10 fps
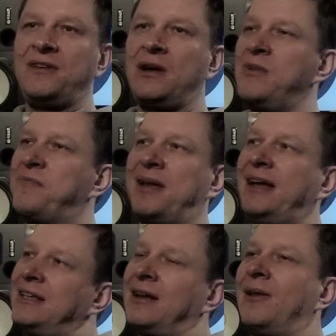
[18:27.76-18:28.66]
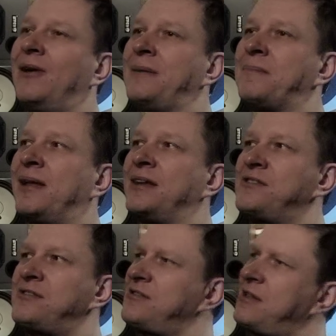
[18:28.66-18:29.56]
know, we've played in a lot in
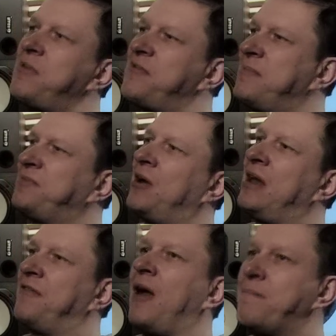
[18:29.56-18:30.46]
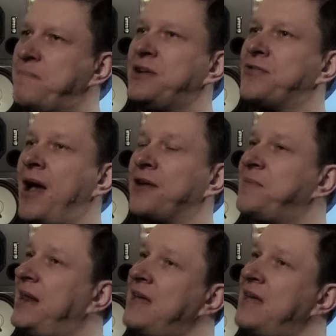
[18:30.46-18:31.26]
places, and some of them don't have like big crowds, but they